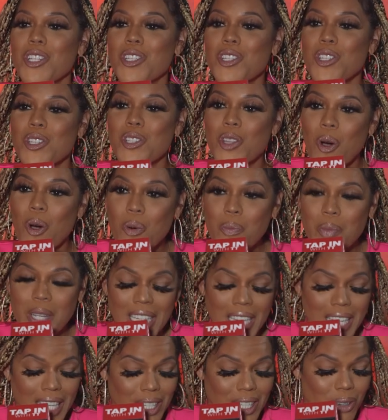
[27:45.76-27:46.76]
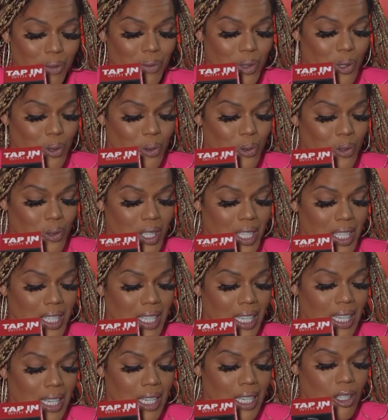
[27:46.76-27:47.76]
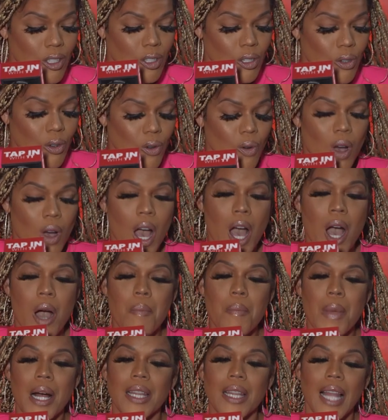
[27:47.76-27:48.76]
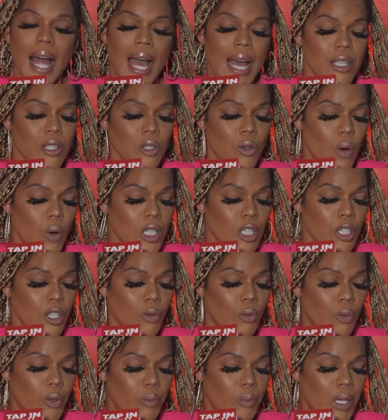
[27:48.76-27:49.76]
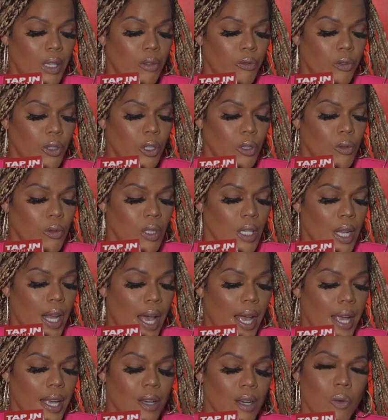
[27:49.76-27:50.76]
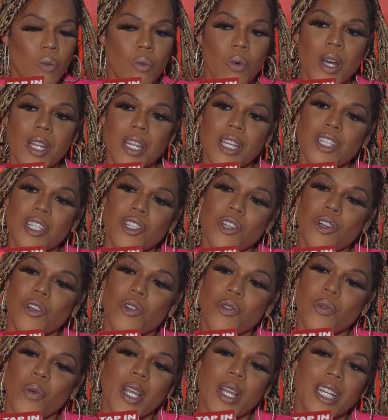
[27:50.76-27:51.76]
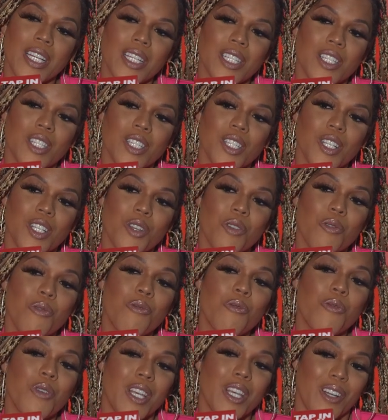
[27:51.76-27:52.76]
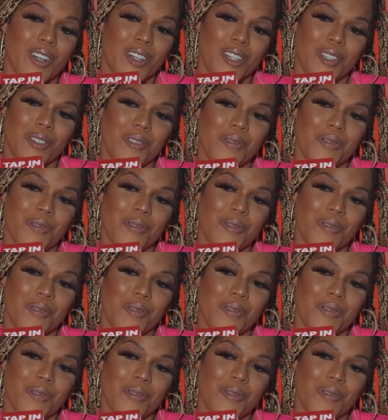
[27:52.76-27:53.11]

so many interviews yes, to get yes. to. My last question would be for you today. What is your greatest fear?